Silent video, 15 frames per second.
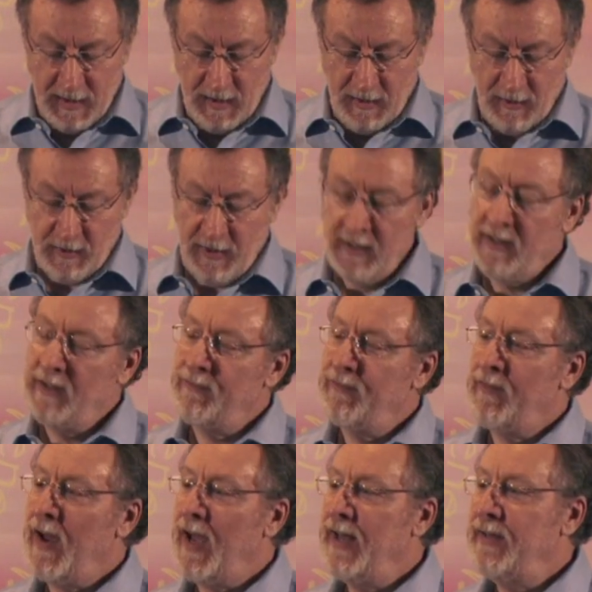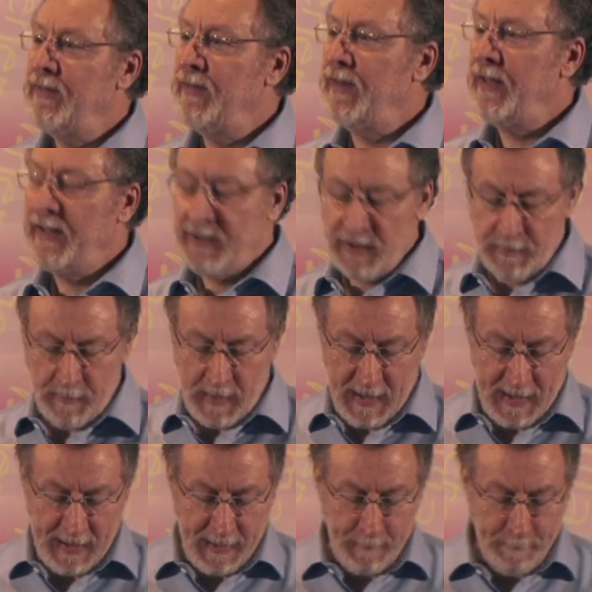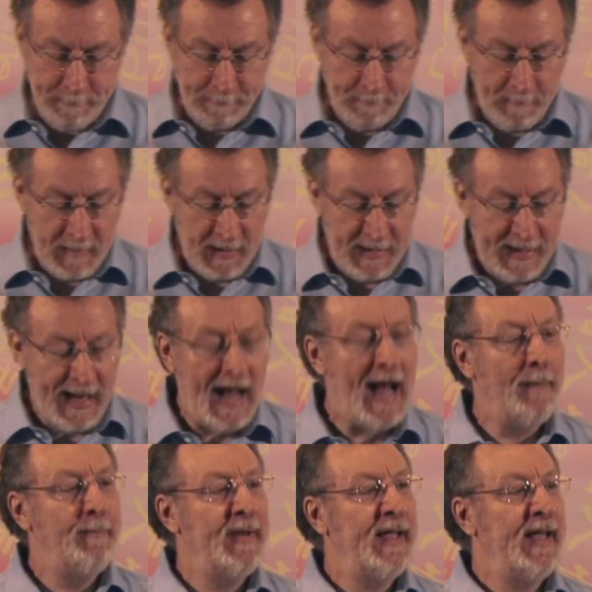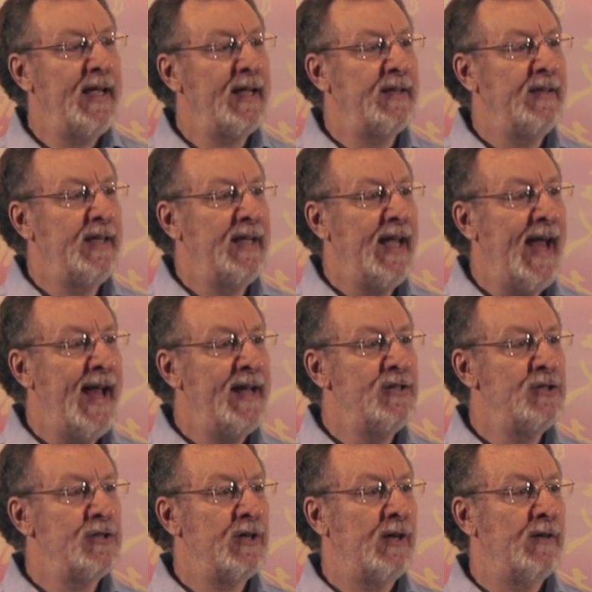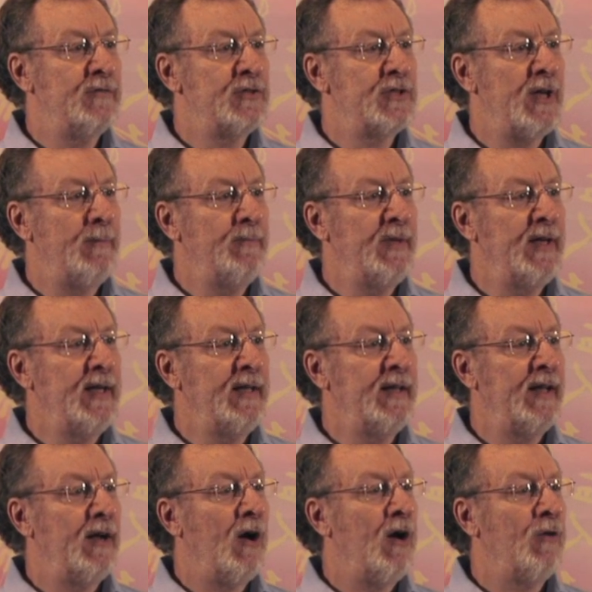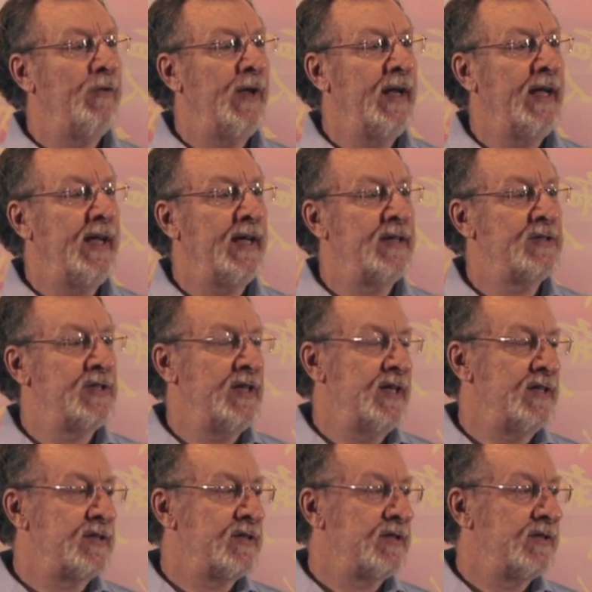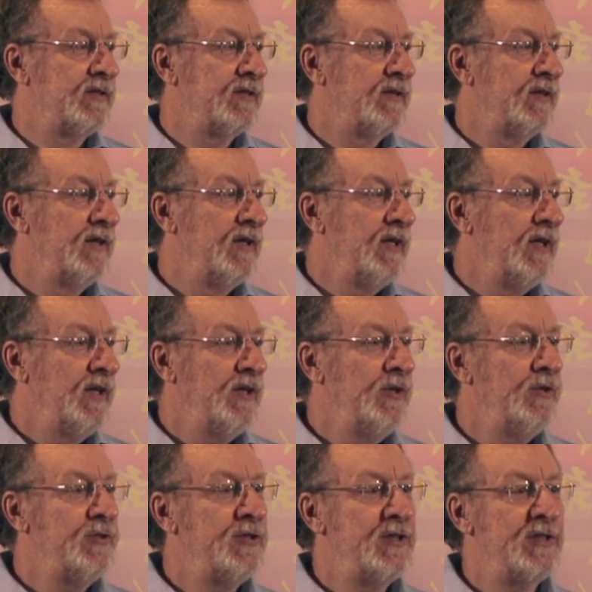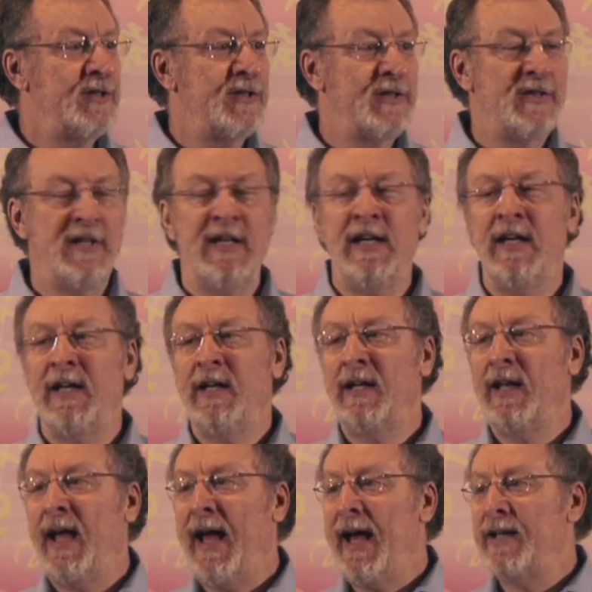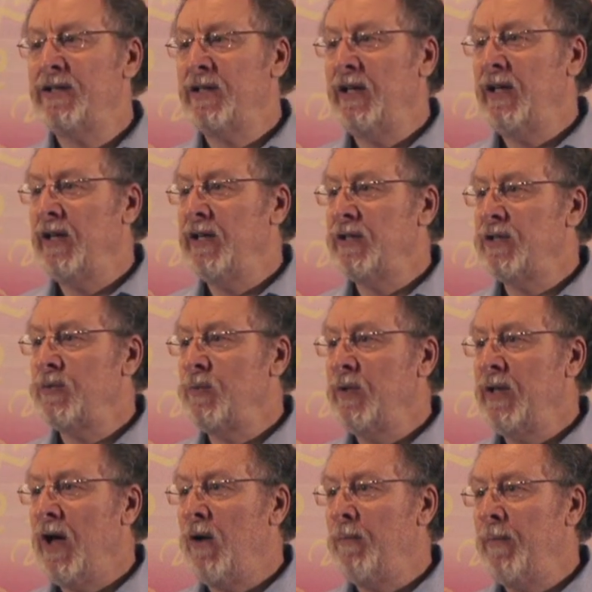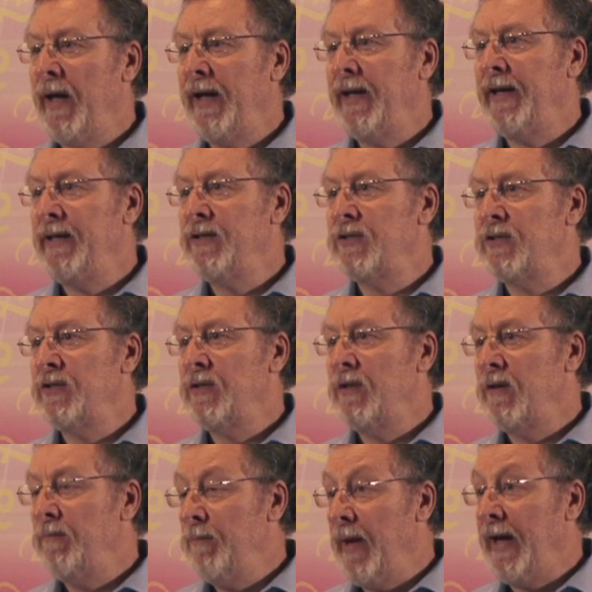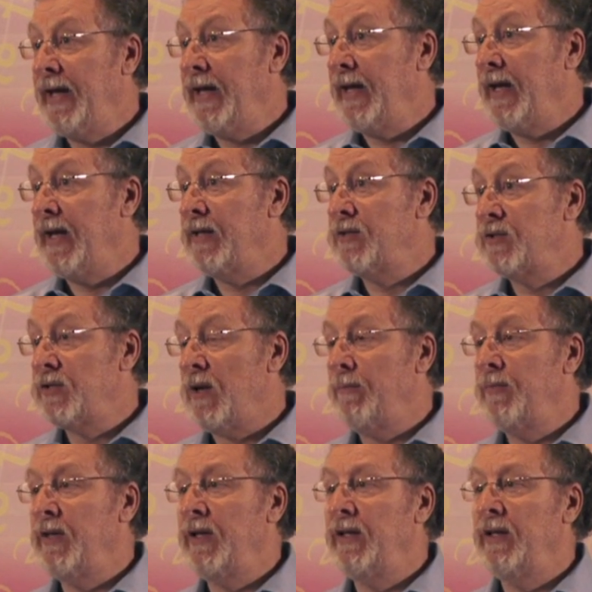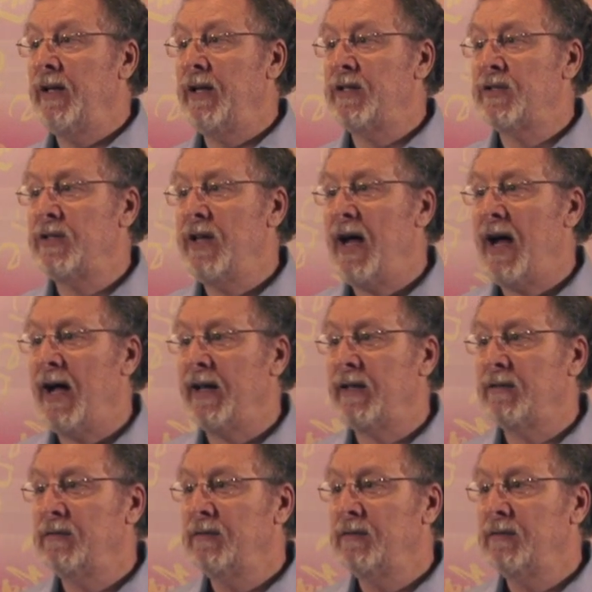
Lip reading: You can define things by copying the edge of something that already exists. You just see it as it is without making it something that it's not.